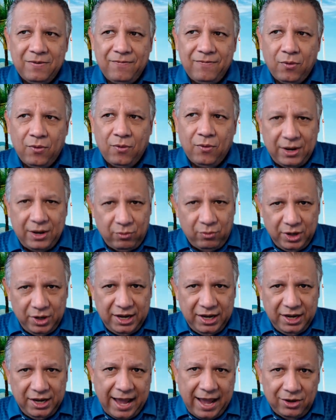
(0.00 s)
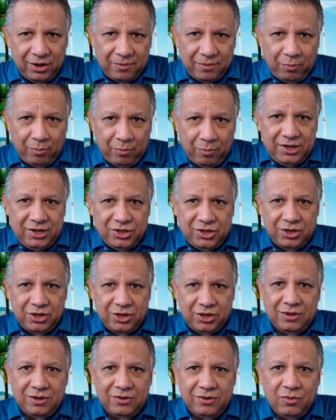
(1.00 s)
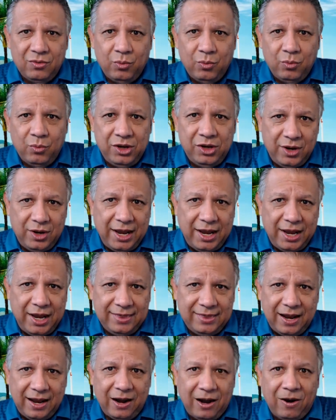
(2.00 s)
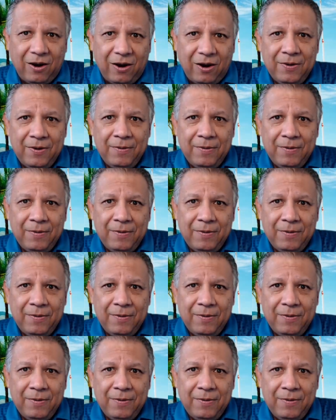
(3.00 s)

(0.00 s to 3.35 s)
for a recalibration when you get there,